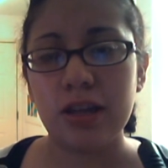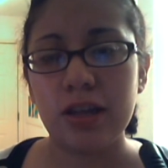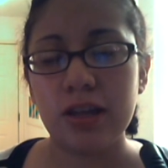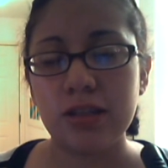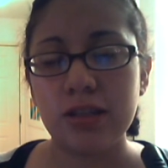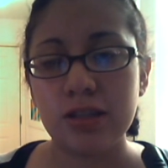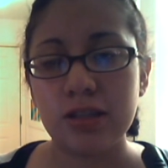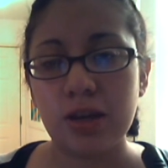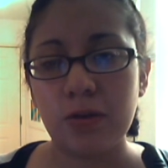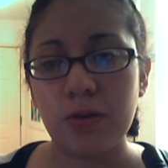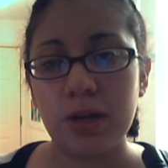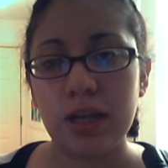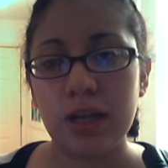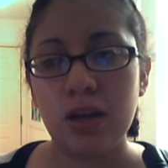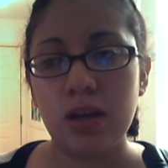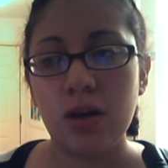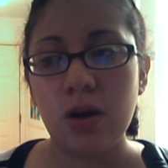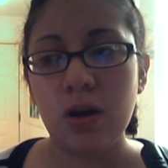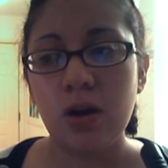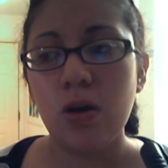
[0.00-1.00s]
and sew
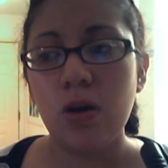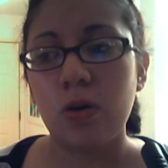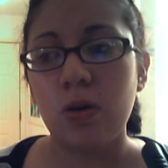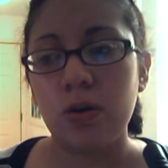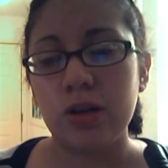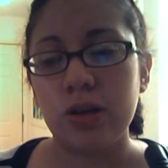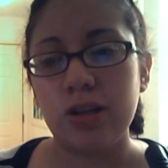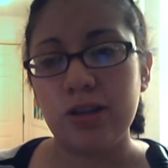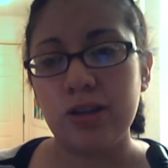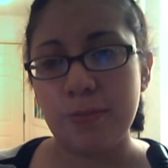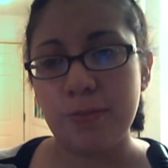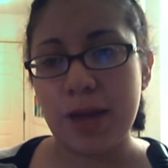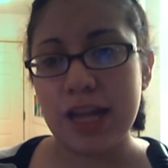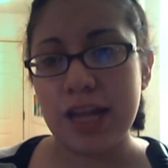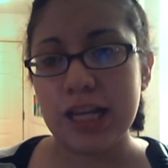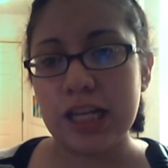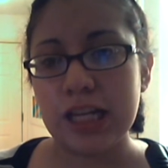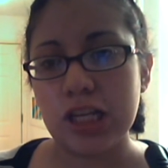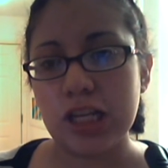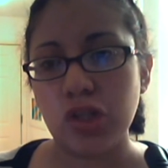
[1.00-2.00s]
it, or you can
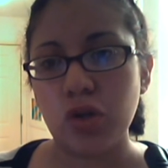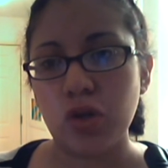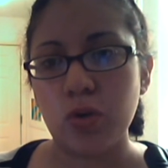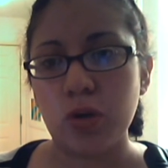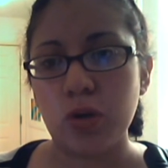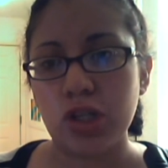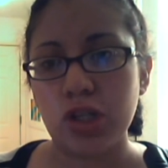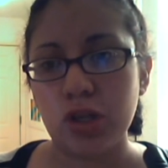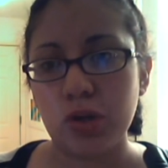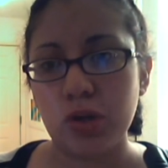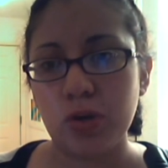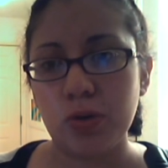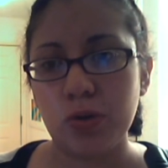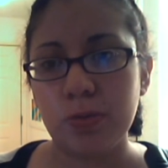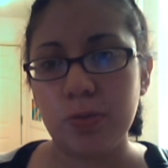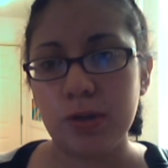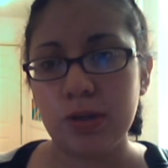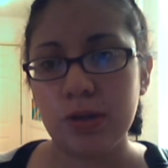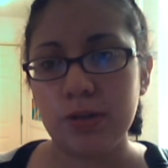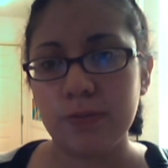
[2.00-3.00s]
make it into a tube